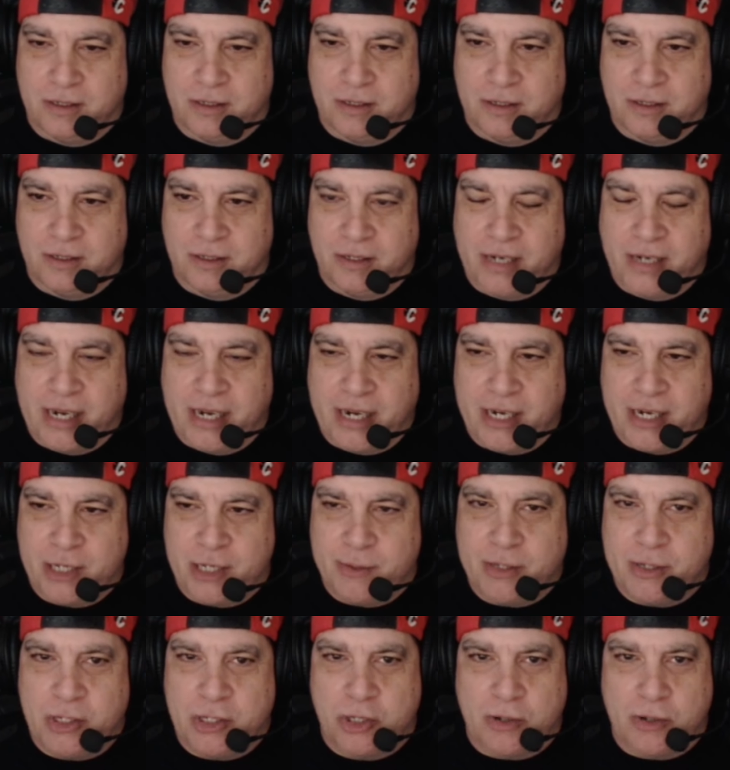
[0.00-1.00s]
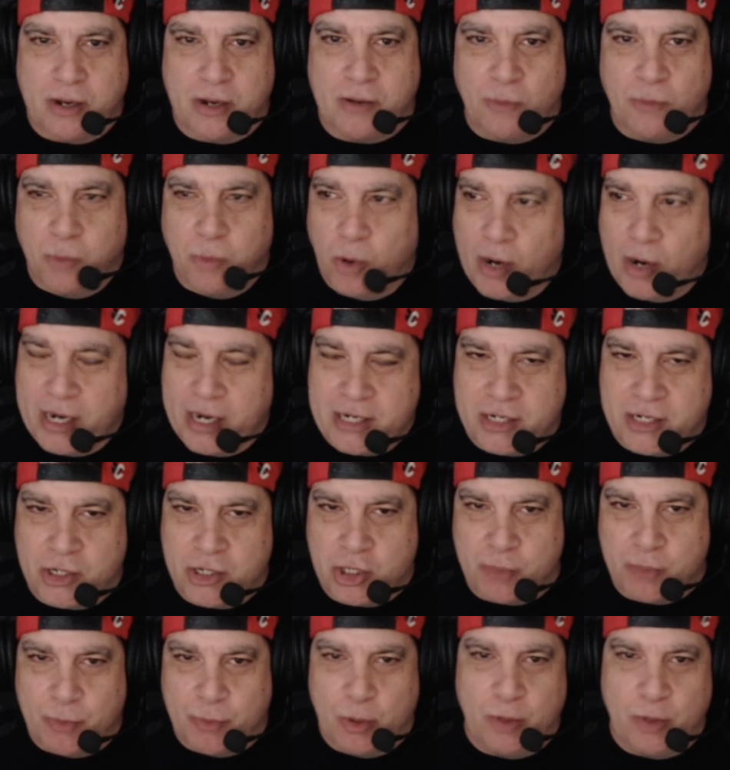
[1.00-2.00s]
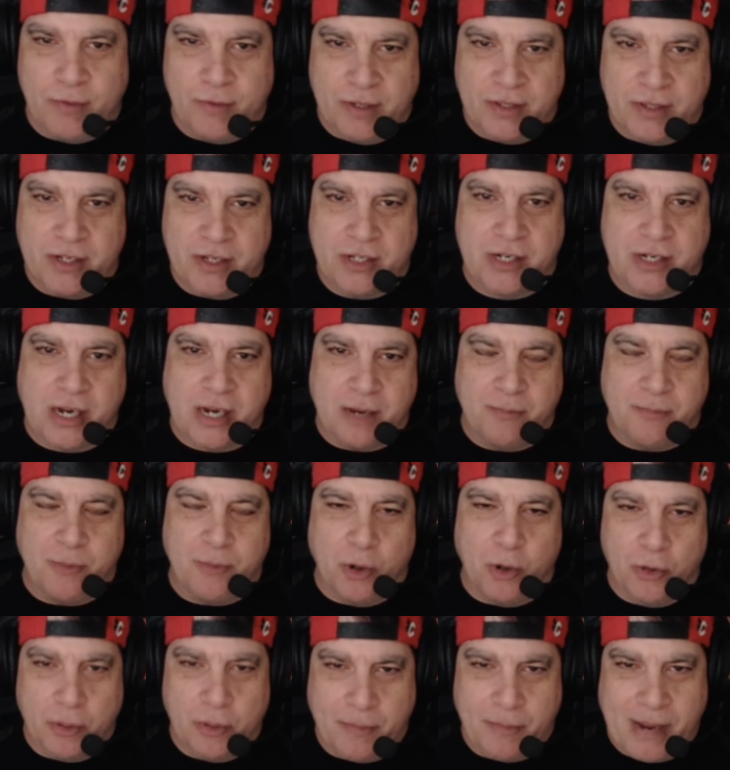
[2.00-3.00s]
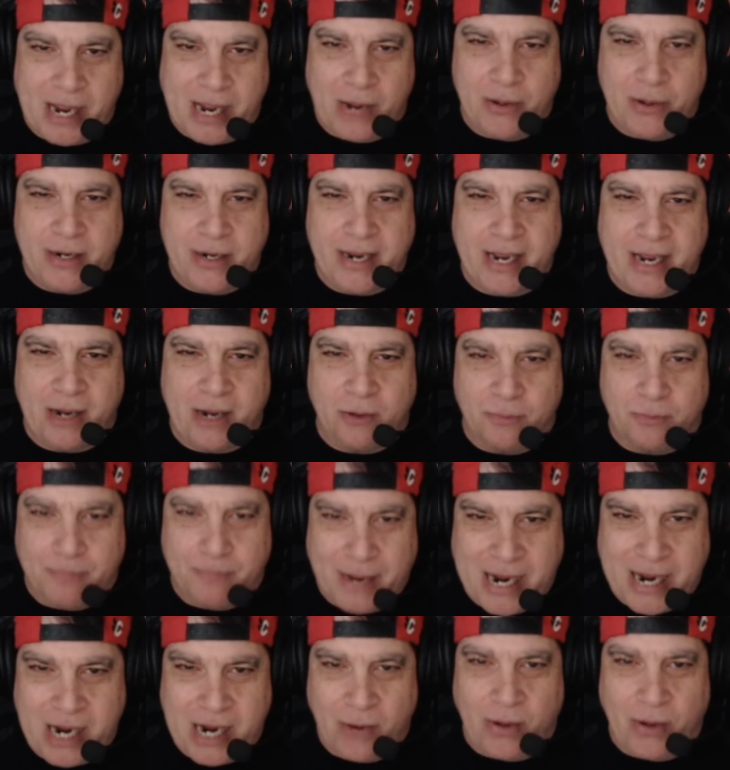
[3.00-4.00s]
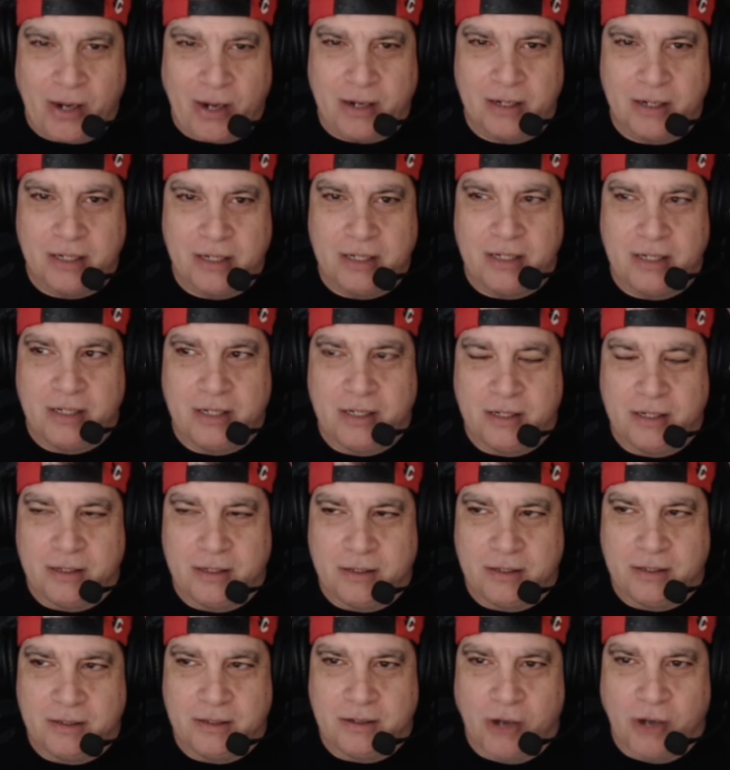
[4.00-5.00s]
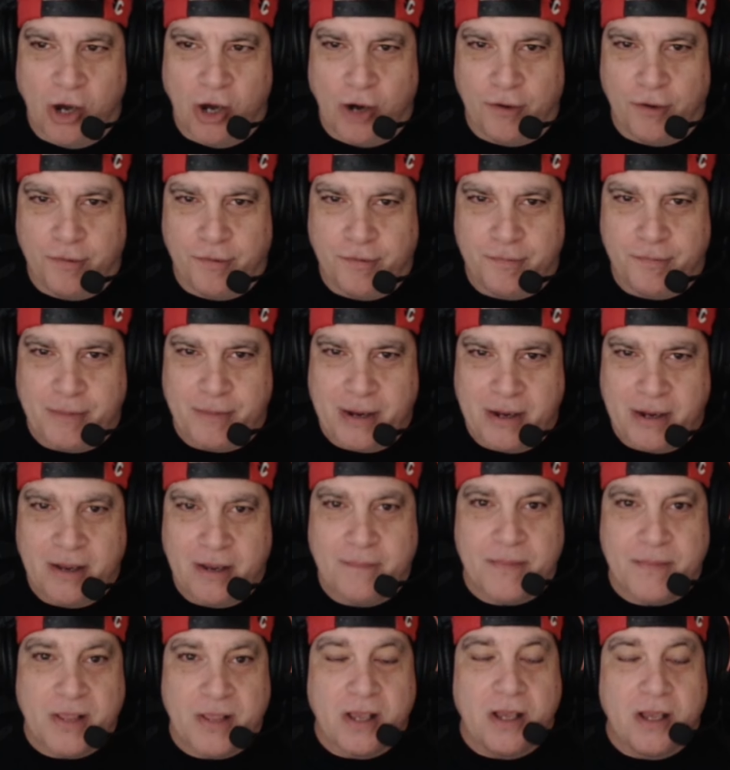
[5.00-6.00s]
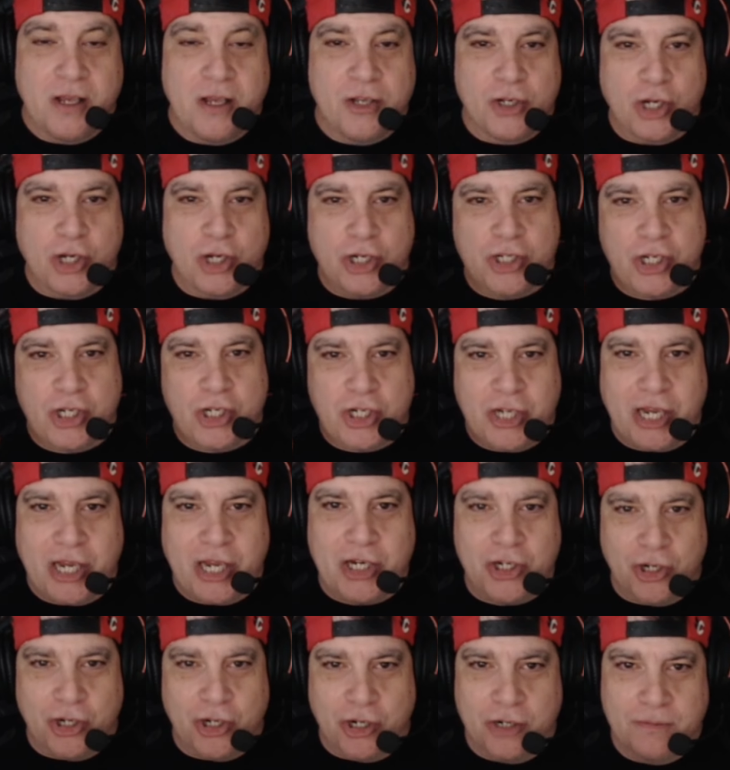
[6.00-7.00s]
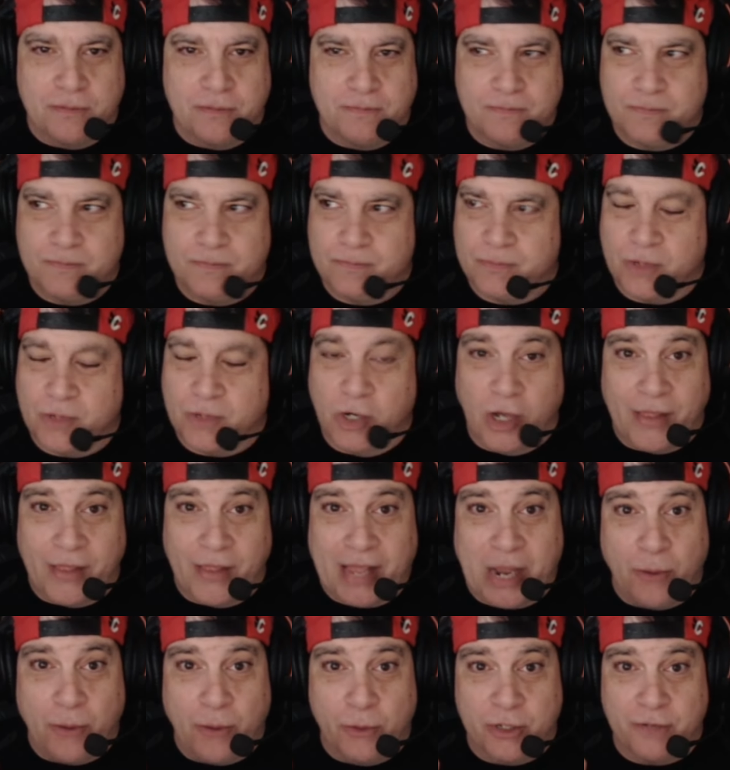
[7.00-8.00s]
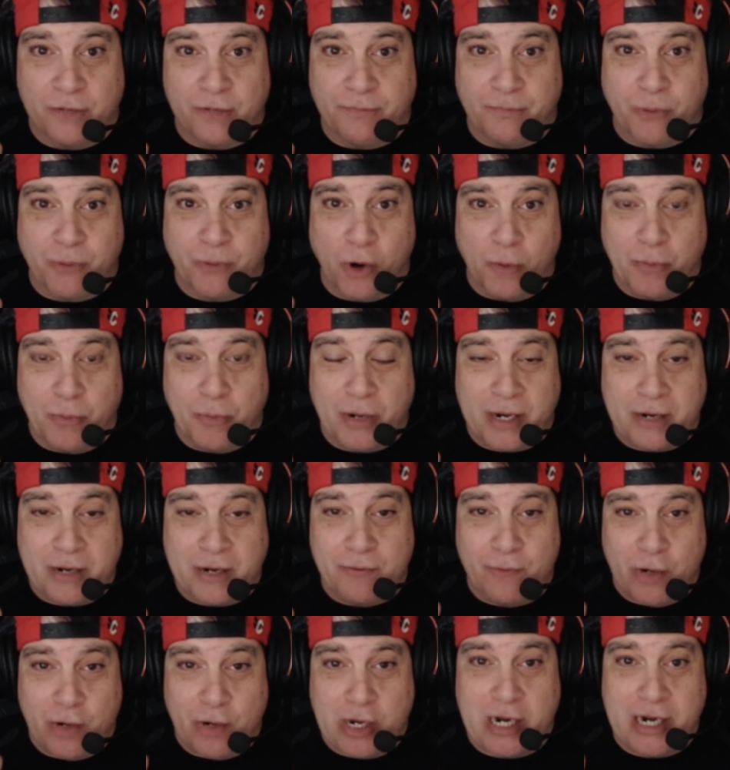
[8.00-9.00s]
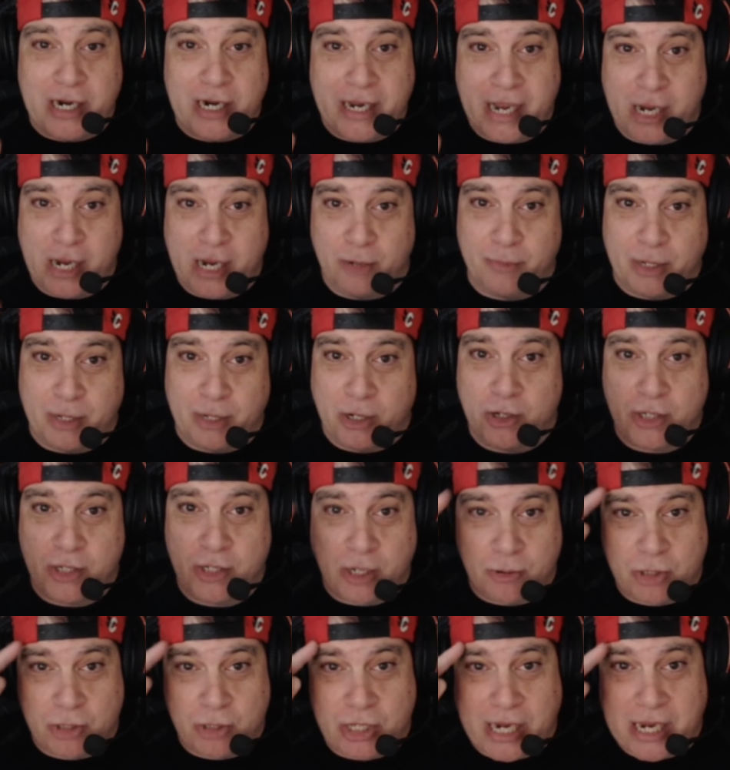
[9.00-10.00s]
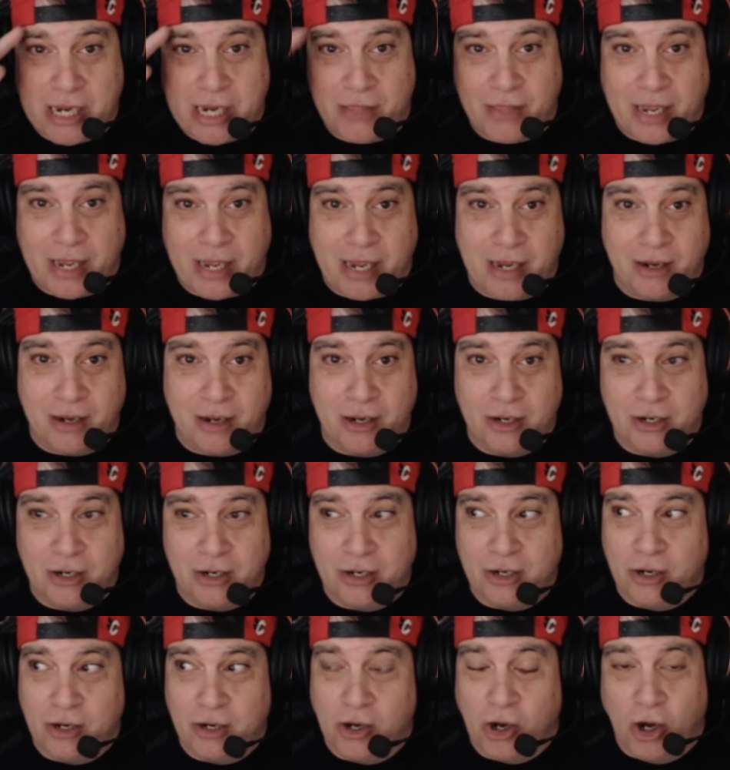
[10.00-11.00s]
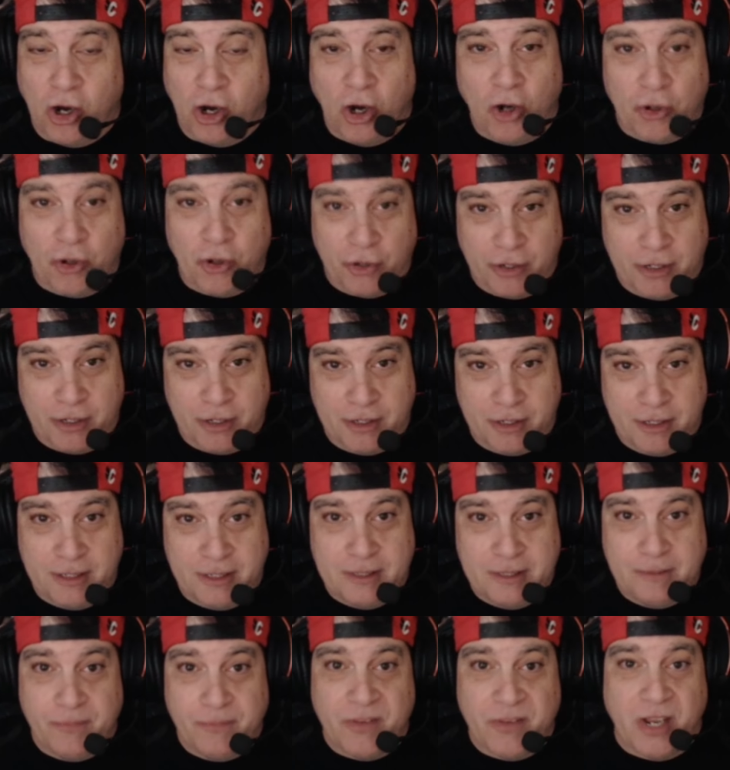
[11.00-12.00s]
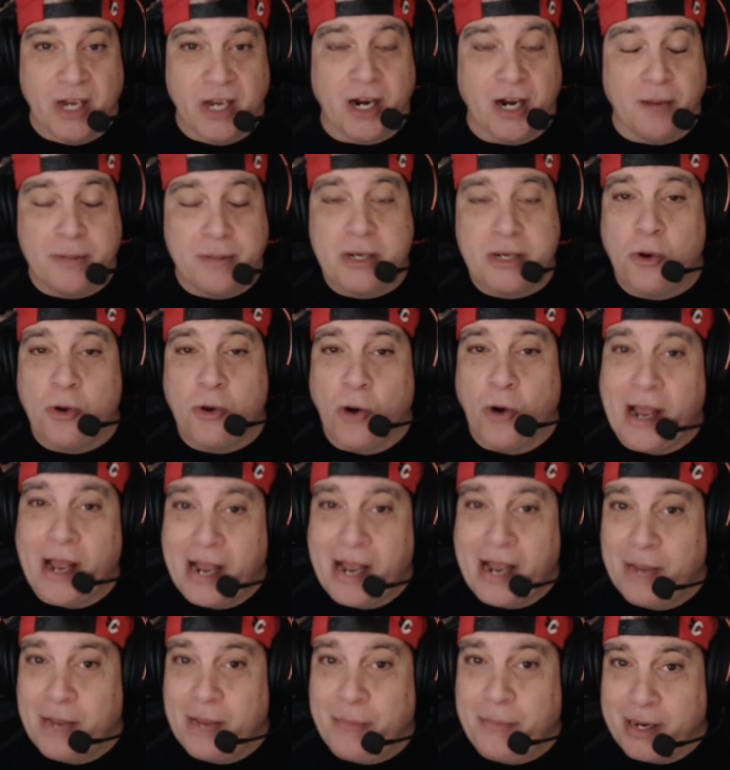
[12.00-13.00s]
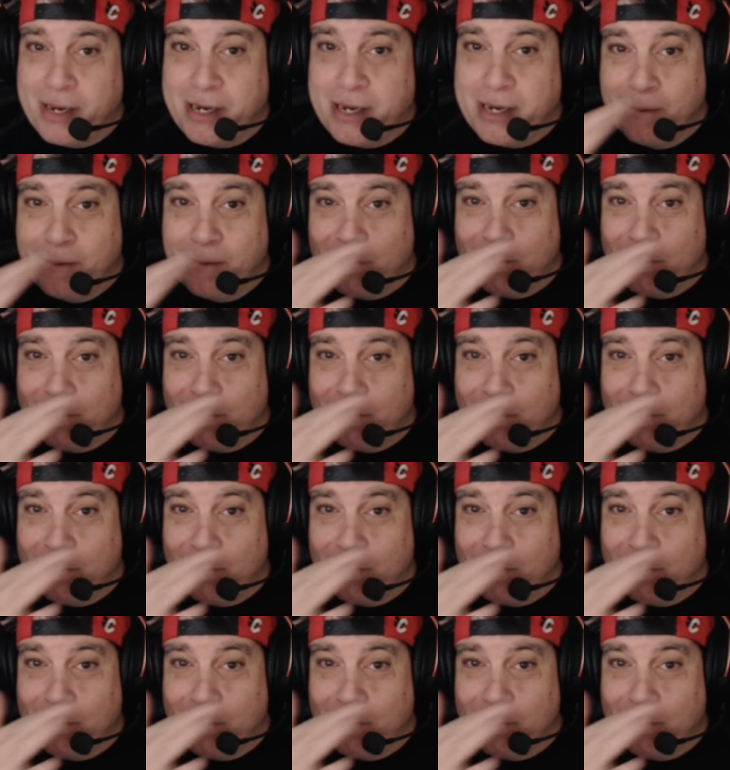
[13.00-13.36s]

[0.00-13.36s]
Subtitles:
Yeah, you need to be wider, smoother, this, that. On the power now. Power. Off. Just a session like that would have probably really helped me, because I'll take that on. And I've been quite happy,